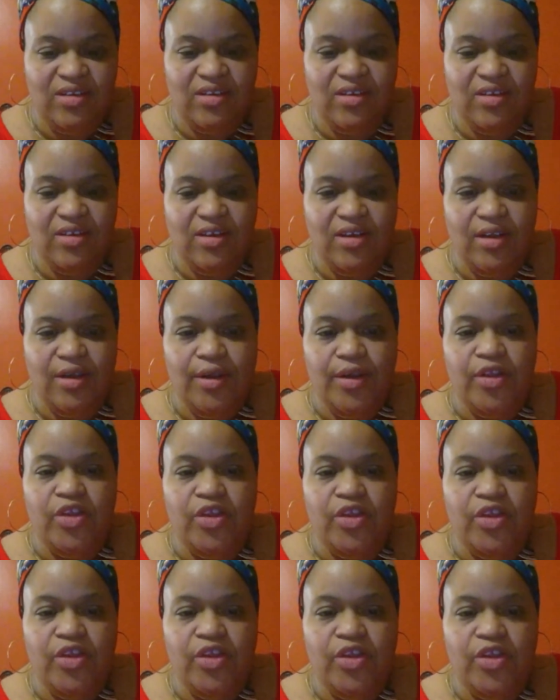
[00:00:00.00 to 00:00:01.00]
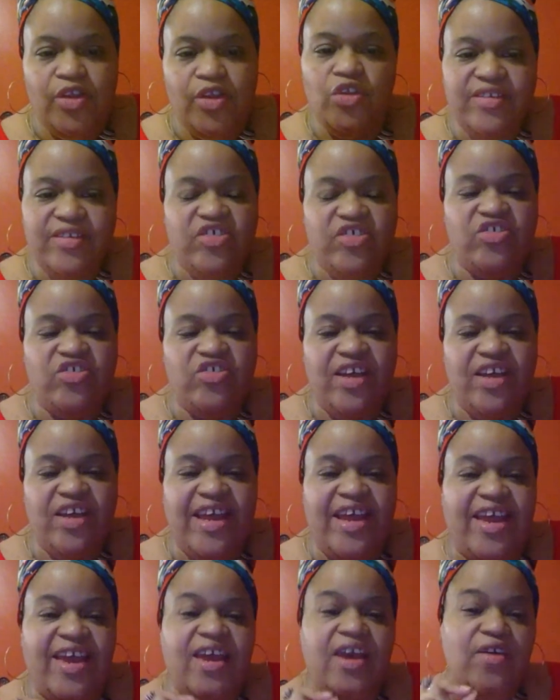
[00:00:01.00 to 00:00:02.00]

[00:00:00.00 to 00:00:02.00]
You'll notice that she said,